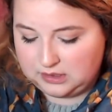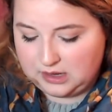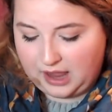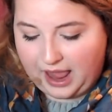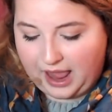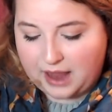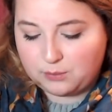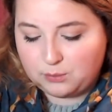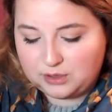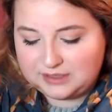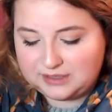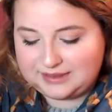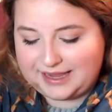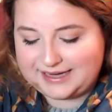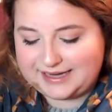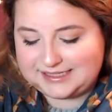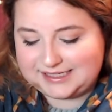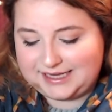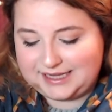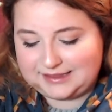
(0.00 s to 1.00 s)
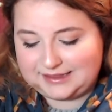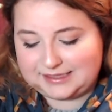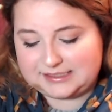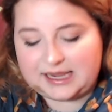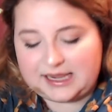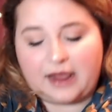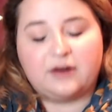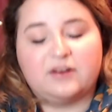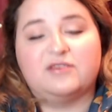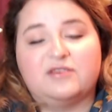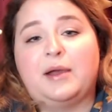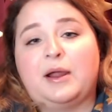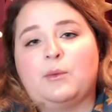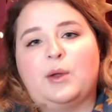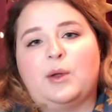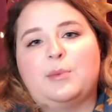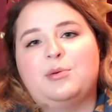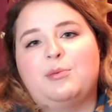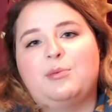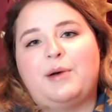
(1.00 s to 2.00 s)
I would like to get this out of my
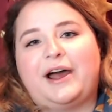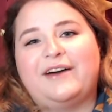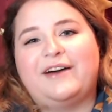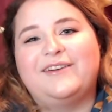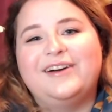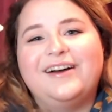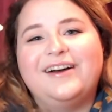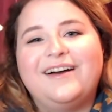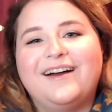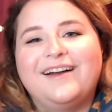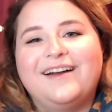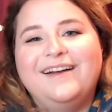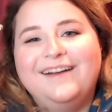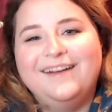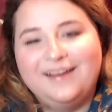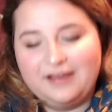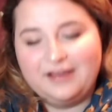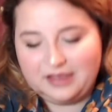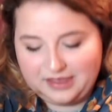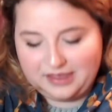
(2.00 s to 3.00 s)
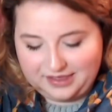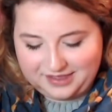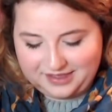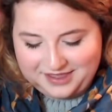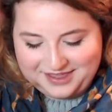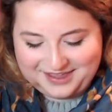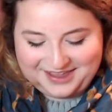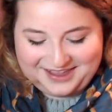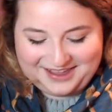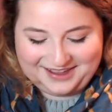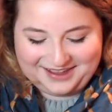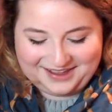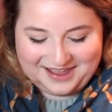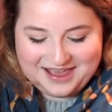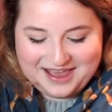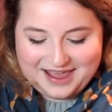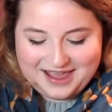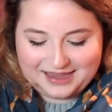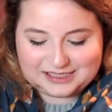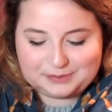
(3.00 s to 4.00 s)
whip pile.
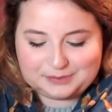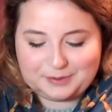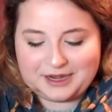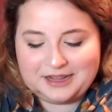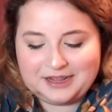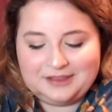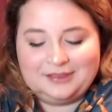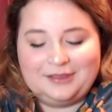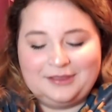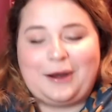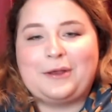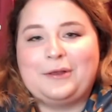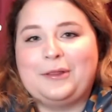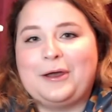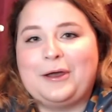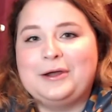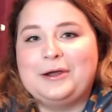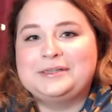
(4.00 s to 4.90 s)
It's been in there a long